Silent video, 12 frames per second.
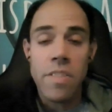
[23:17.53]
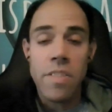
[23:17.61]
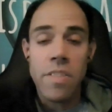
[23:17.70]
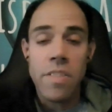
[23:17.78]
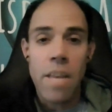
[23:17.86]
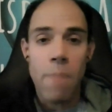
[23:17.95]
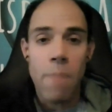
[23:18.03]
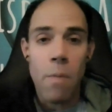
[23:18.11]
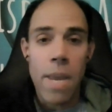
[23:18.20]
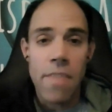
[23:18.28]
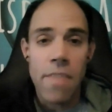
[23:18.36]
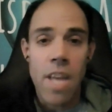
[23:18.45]
stand in my
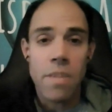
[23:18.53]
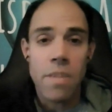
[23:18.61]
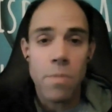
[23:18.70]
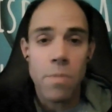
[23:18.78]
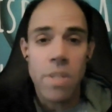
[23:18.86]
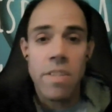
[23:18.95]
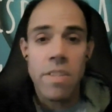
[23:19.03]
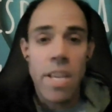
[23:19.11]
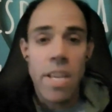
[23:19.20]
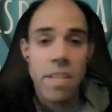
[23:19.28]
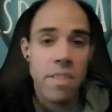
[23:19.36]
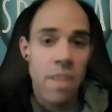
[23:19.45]
way. And that is what it
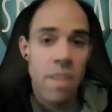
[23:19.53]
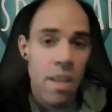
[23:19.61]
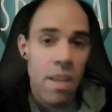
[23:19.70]
takes.